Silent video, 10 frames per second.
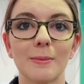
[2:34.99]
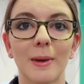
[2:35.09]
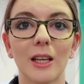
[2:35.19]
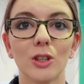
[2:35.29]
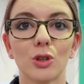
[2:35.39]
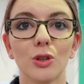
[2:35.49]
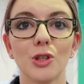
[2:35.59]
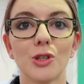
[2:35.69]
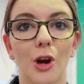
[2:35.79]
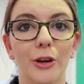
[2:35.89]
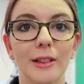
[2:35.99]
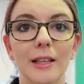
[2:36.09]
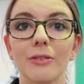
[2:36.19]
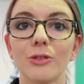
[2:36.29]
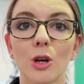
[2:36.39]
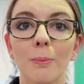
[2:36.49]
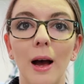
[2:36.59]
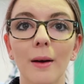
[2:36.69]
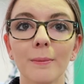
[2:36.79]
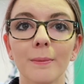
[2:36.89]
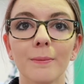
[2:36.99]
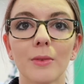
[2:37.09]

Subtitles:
making sure you don't lift your bum,